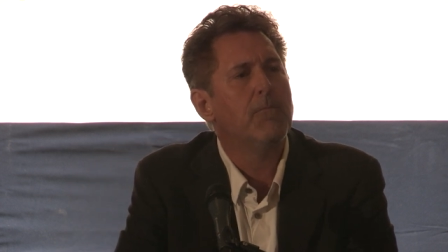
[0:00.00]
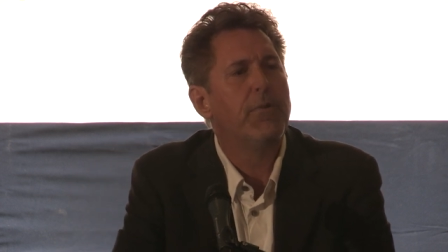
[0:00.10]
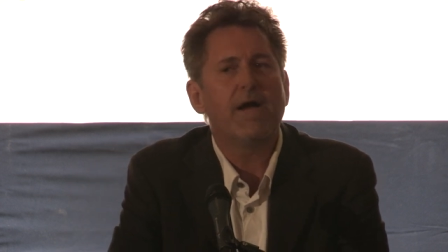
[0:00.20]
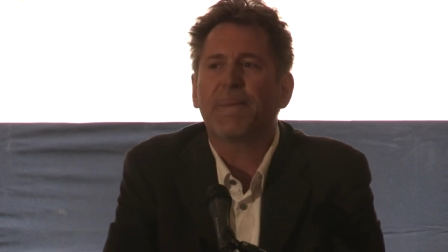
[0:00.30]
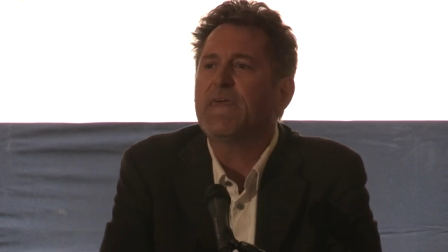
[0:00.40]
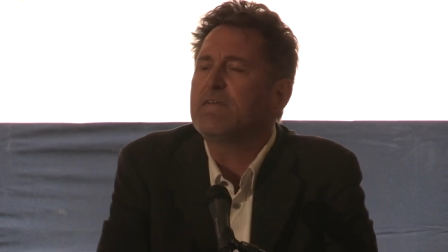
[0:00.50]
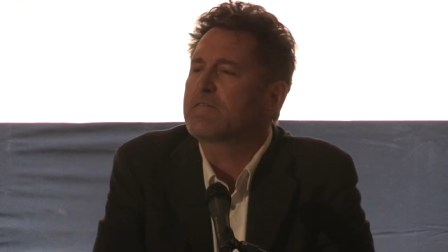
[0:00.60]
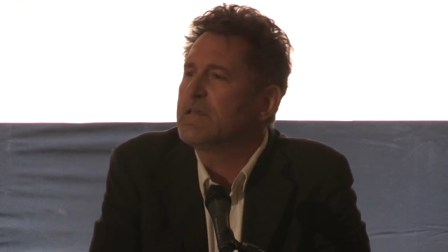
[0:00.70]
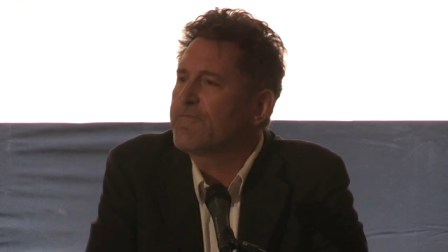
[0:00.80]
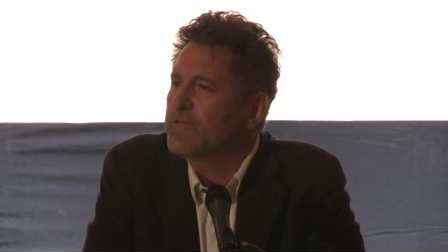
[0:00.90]
but
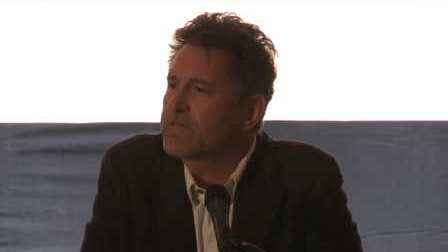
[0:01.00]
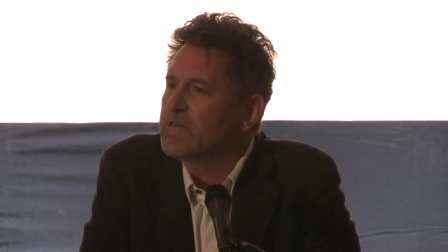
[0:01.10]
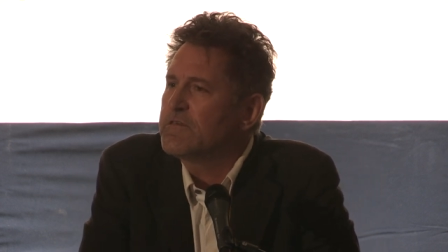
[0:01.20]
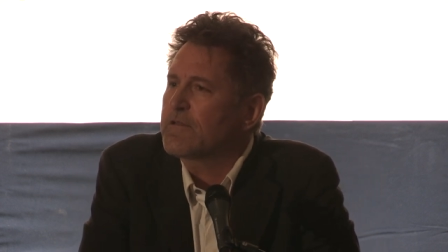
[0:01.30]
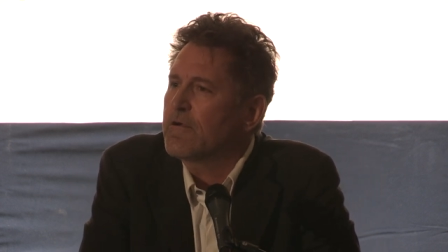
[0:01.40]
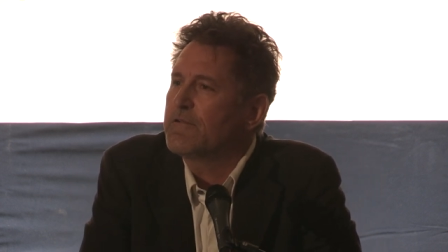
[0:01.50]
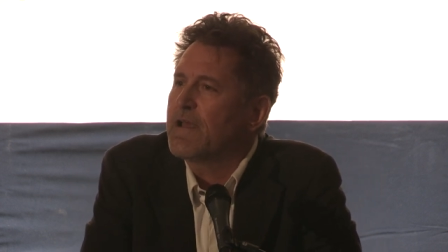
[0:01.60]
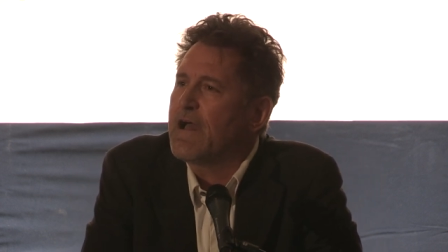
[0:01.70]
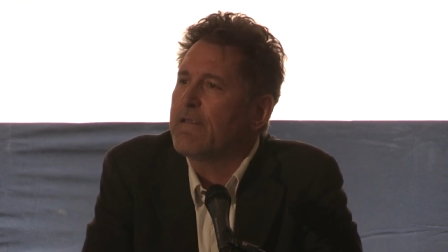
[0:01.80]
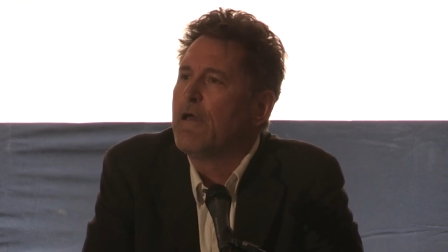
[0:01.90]
these differences are
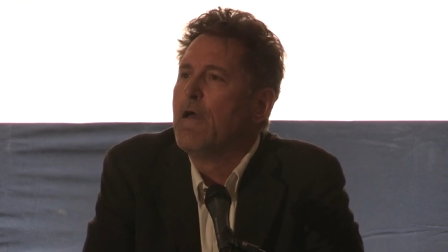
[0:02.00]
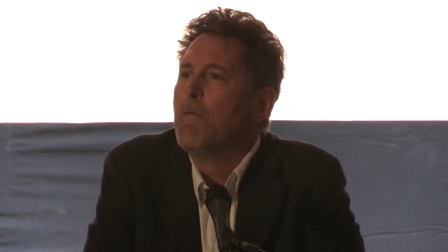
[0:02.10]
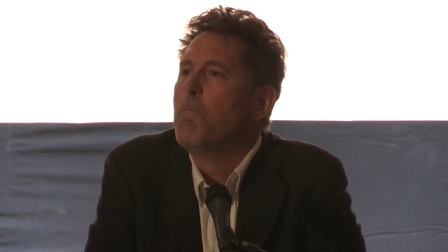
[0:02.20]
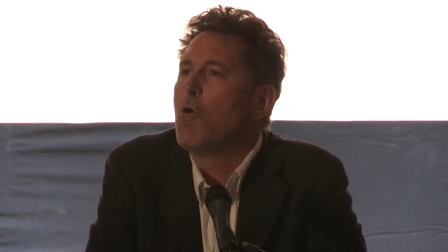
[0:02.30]
not